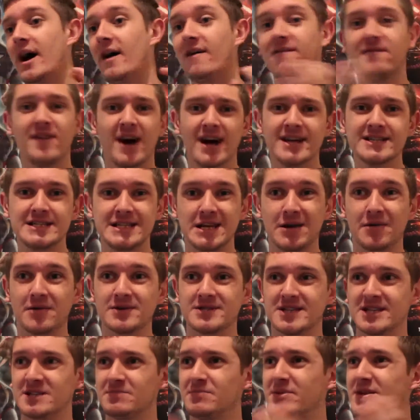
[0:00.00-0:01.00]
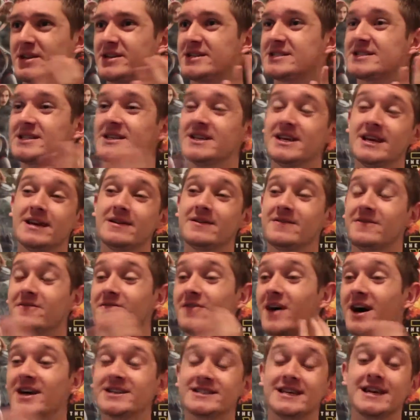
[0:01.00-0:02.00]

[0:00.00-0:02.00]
fight sequences, but the fight